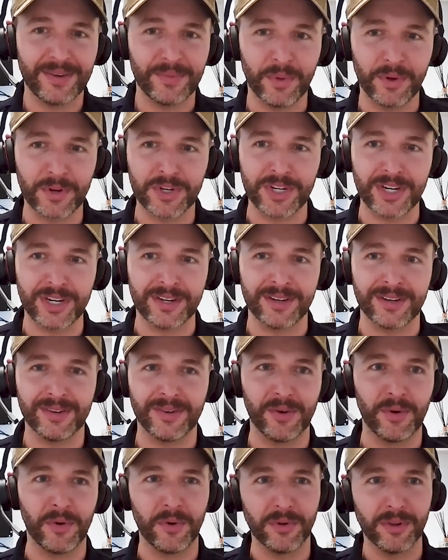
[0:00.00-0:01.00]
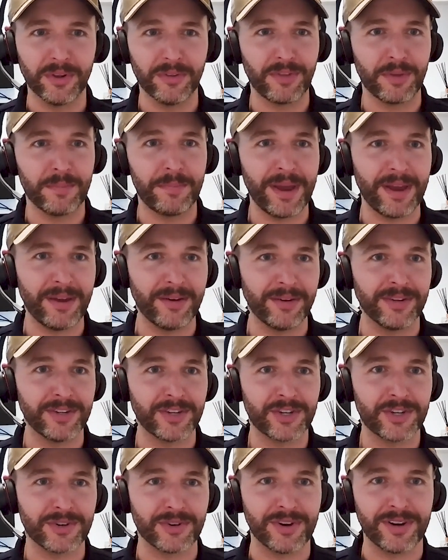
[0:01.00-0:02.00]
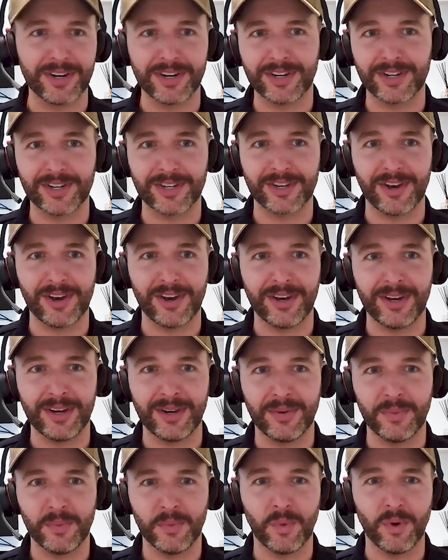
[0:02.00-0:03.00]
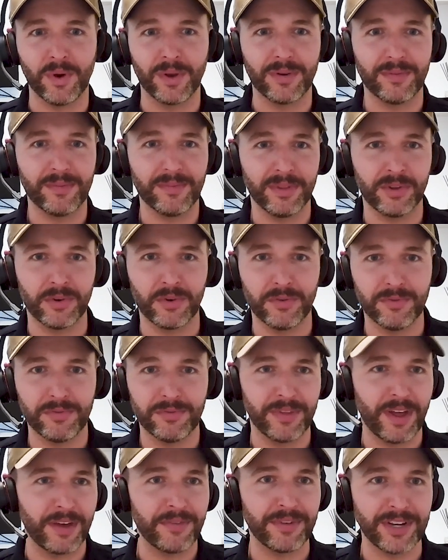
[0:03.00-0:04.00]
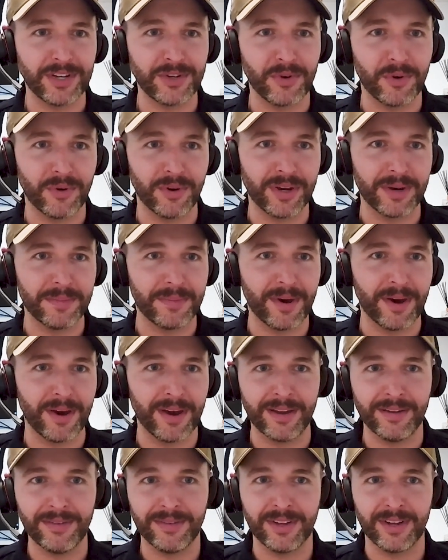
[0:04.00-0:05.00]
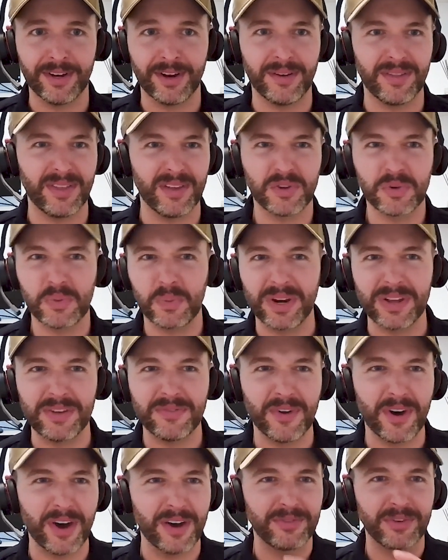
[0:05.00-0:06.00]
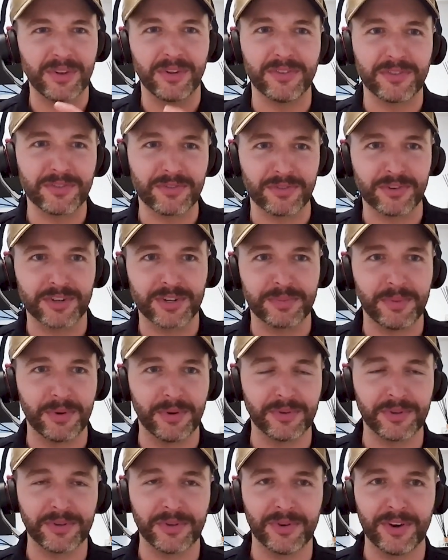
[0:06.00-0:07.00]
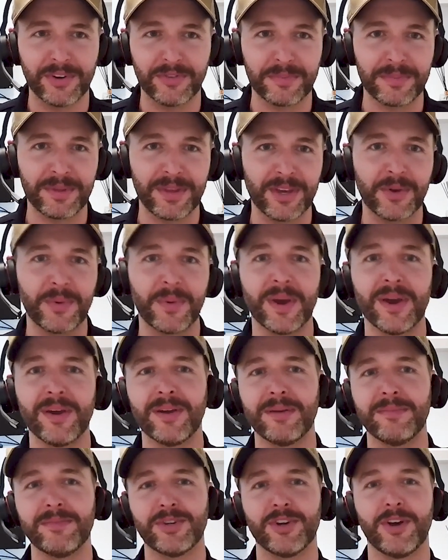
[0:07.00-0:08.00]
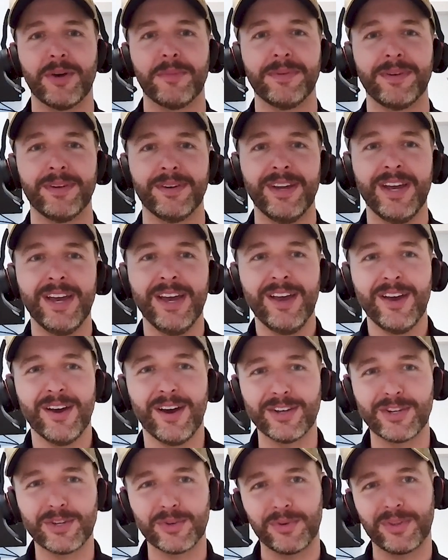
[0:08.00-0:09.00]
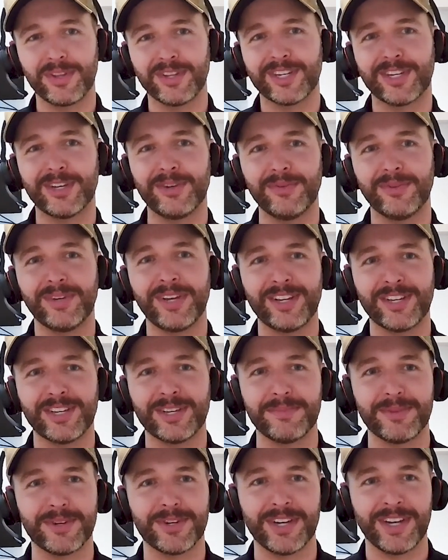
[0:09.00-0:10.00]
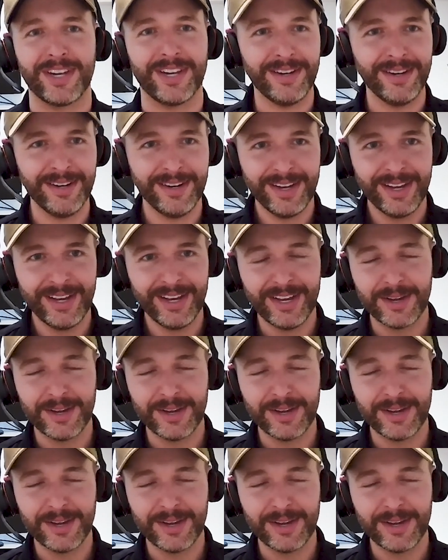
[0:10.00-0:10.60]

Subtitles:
watching all of the parents trying to decide what little fluffy toy to buy. They're $25 for a small toy from the aquarium shop, and I saw the skill tester machine,